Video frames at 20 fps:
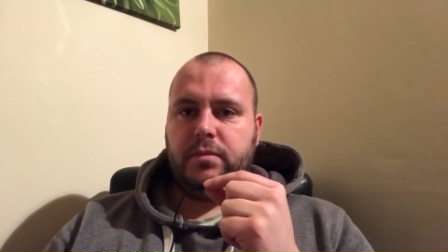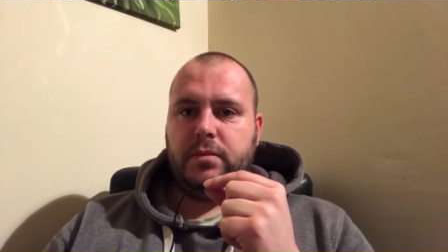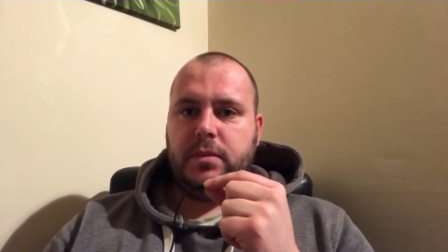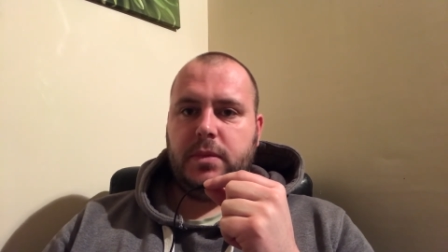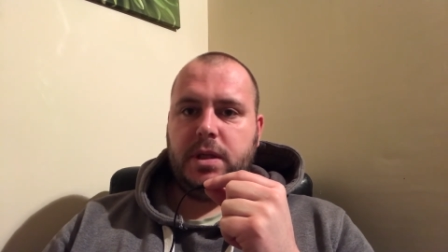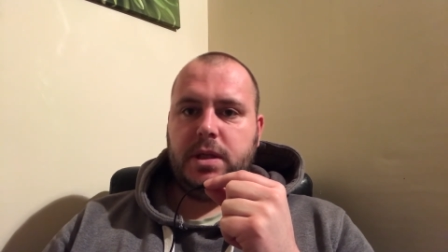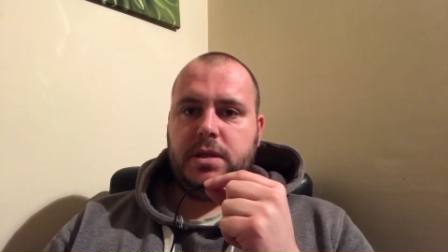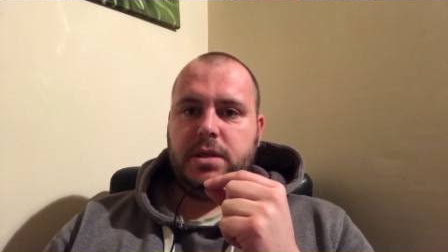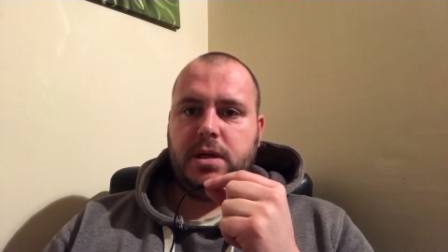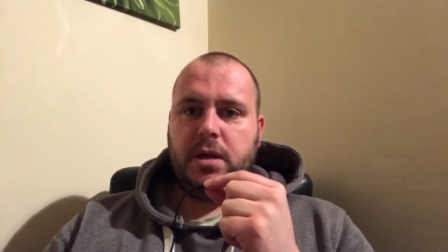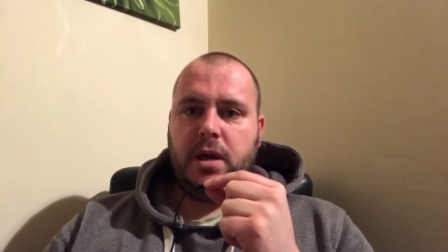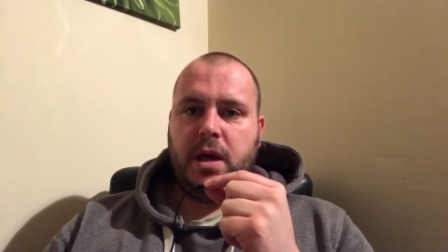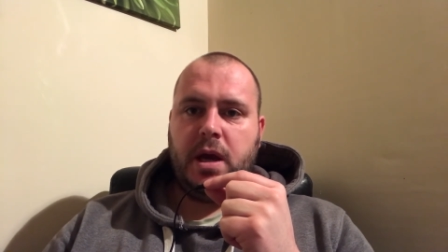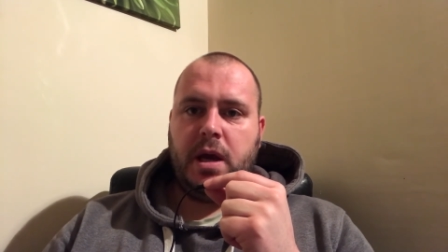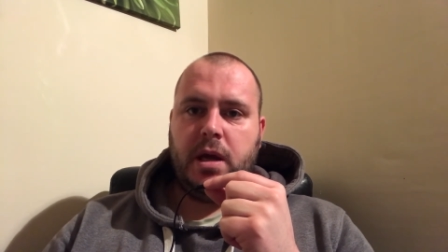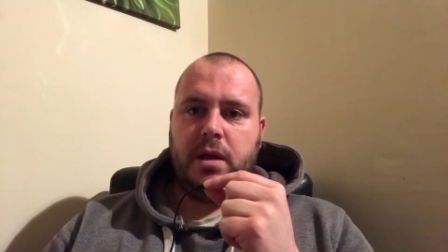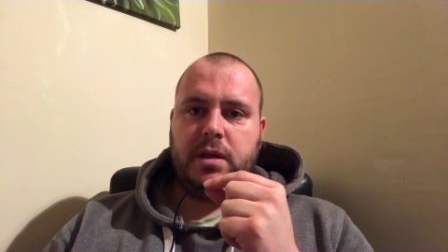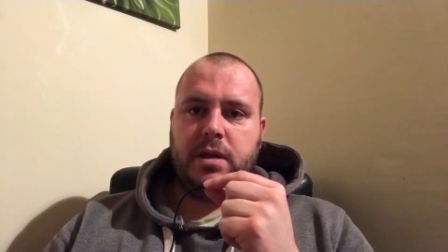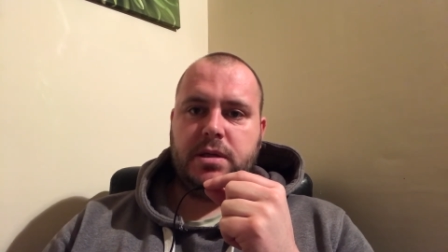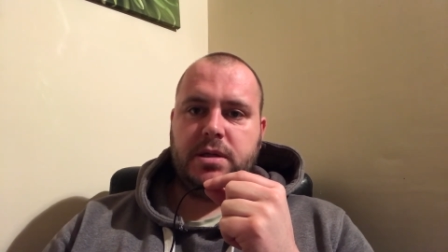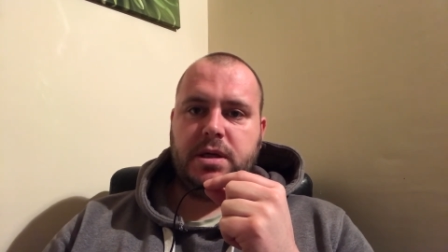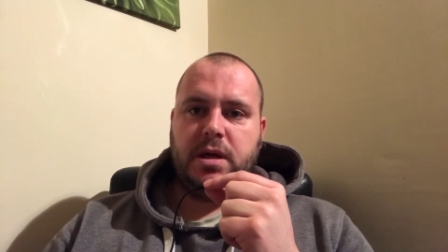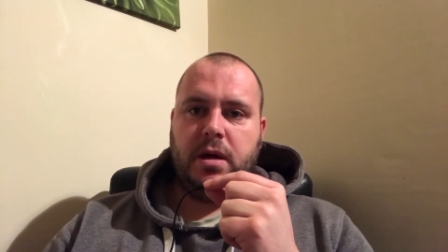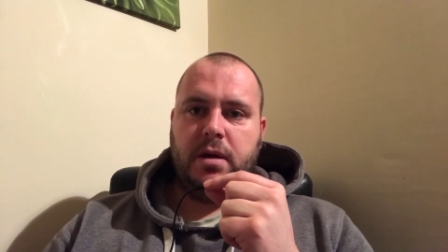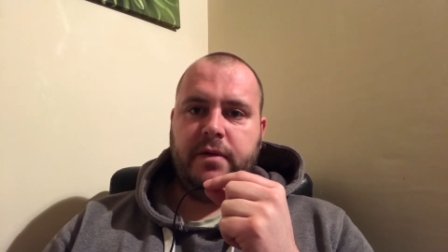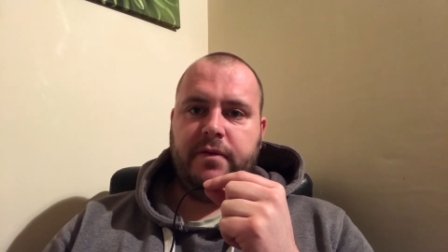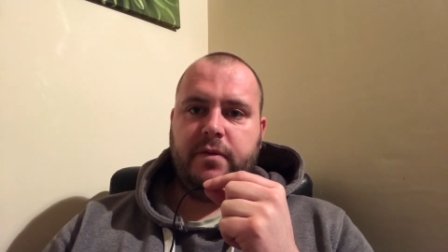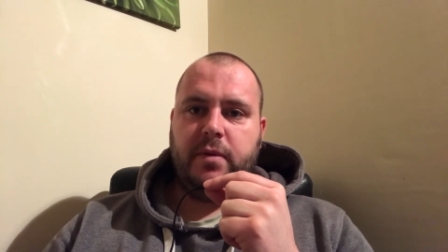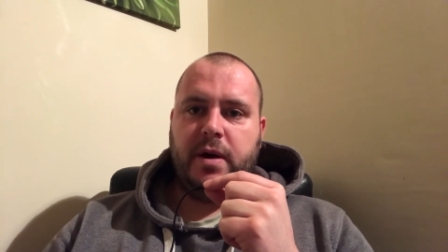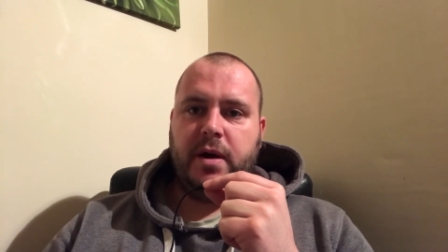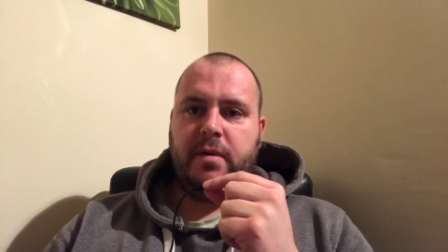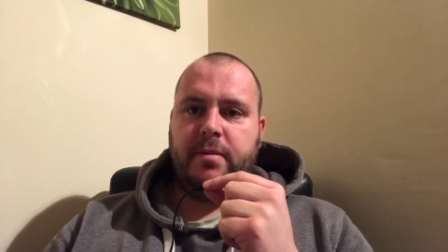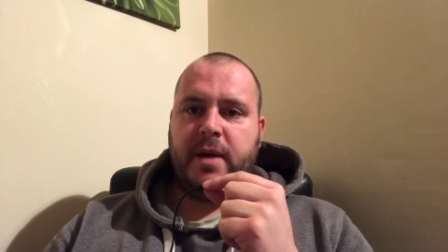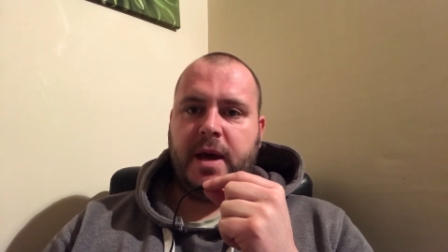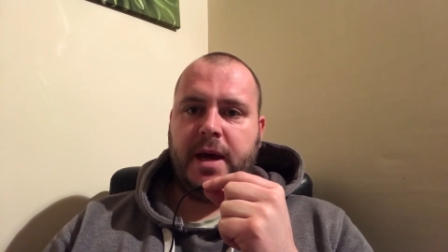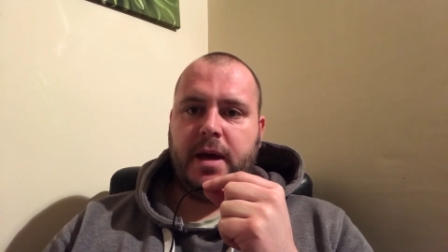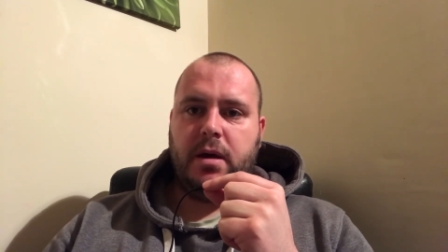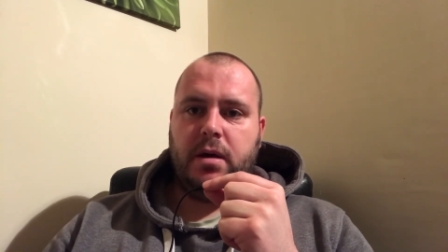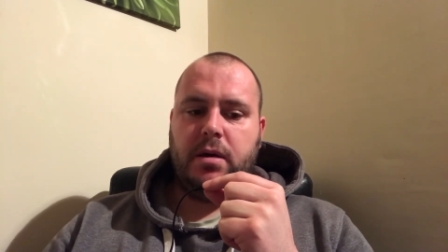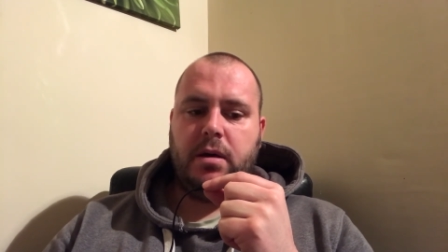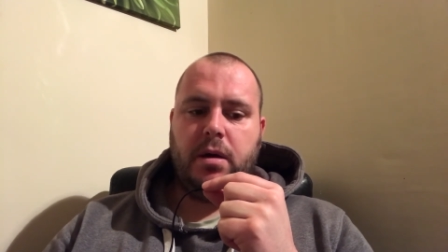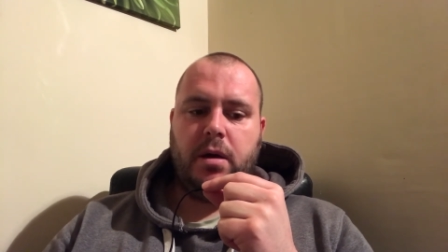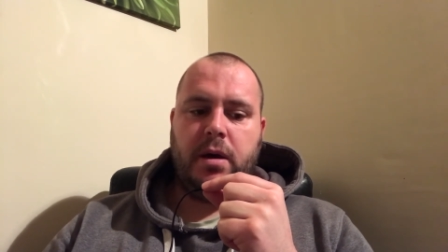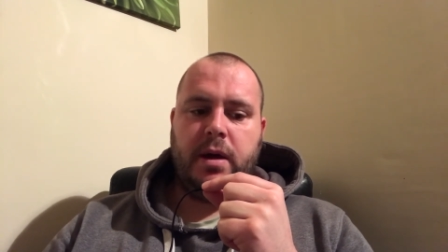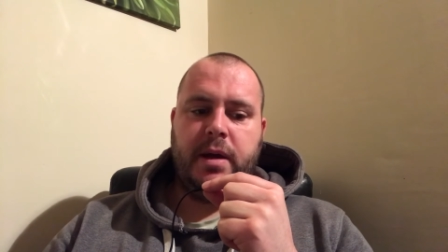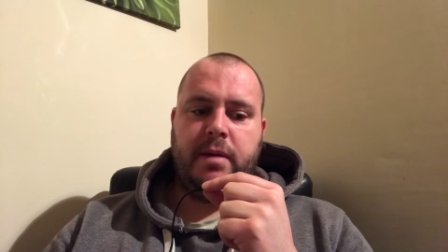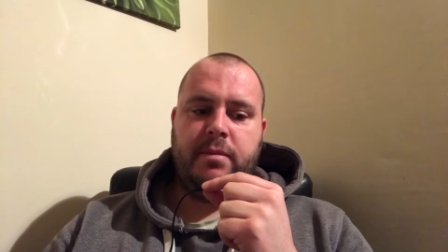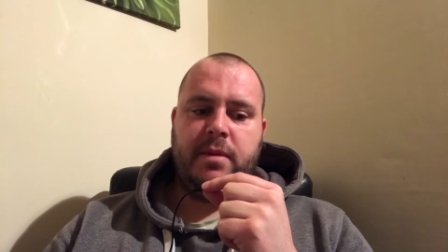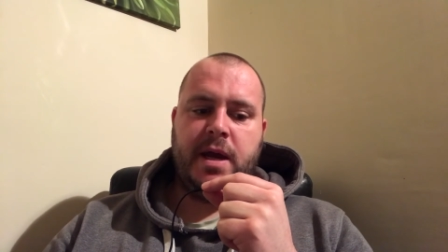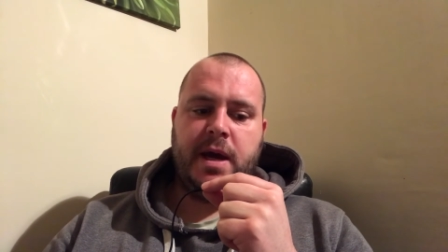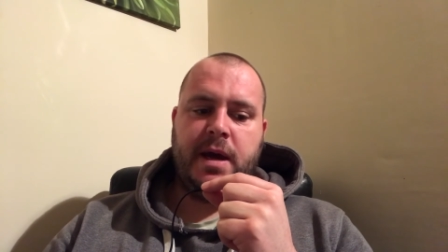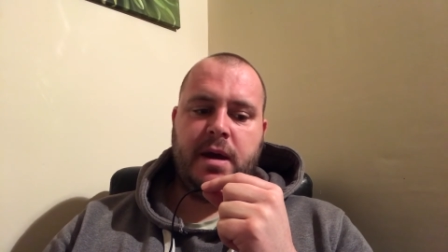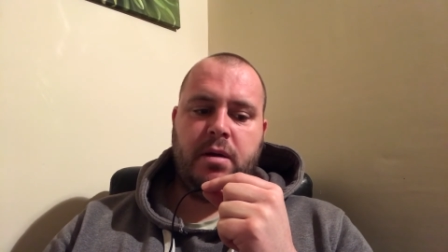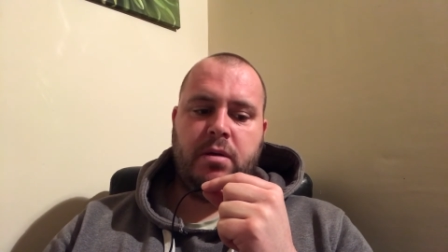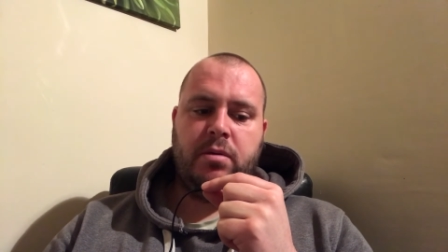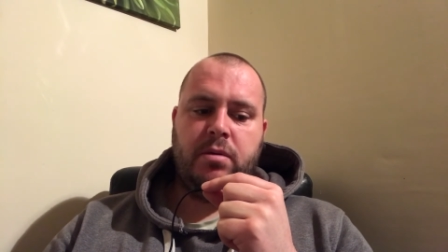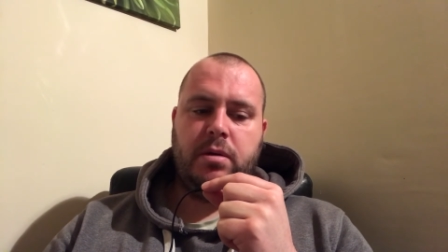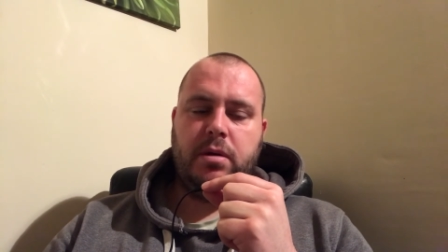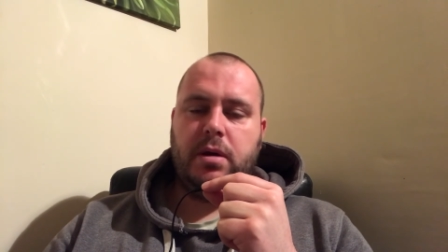So yeah, that's kind of where I'm at. I am now